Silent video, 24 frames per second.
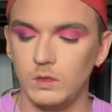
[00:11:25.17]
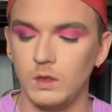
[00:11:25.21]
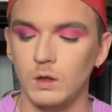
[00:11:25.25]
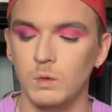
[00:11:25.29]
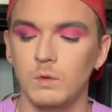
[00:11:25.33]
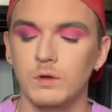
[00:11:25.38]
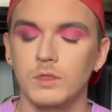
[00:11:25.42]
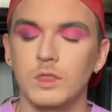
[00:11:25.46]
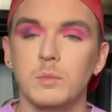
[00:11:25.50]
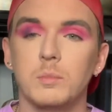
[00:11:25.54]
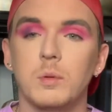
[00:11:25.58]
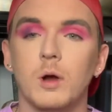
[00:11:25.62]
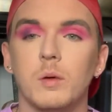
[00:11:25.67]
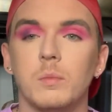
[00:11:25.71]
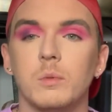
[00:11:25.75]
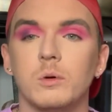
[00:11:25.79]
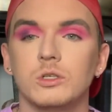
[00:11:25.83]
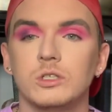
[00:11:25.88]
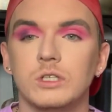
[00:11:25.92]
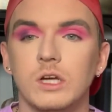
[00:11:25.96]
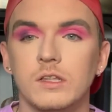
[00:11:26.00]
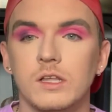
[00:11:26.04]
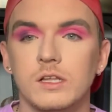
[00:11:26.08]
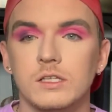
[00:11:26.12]
with the purple
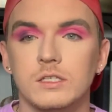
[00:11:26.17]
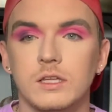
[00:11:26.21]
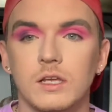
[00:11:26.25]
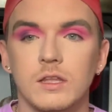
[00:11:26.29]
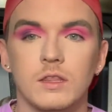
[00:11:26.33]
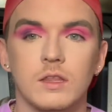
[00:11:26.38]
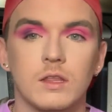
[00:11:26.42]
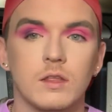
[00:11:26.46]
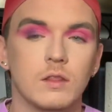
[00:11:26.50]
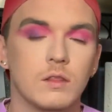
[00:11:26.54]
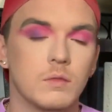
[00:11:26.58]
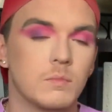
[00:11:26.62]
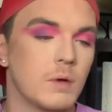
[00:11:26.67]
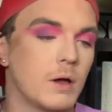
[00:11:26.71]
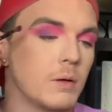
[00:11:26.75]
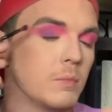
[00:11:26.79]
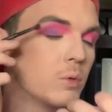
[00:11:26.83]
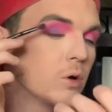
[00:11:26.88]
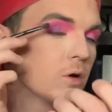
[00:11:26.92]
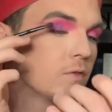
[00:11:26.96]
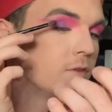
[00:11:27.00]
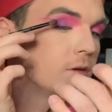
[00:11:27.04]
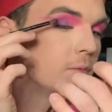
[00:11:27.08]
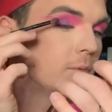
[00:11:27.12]
shade that's in my
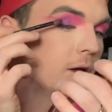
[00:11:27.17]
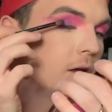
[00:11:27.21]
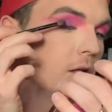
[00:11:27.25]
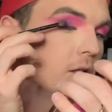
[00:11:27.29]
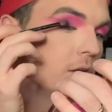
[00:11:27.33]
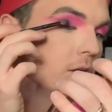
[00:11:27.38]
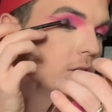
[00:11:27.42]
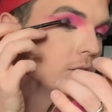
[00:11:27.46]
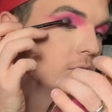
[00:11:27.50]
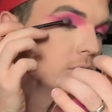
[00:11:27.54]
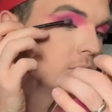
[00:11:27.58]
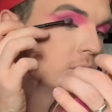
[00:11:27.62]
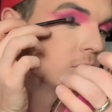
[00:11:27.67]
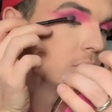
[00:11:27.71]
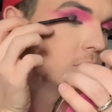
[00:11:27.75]
Morphe palette.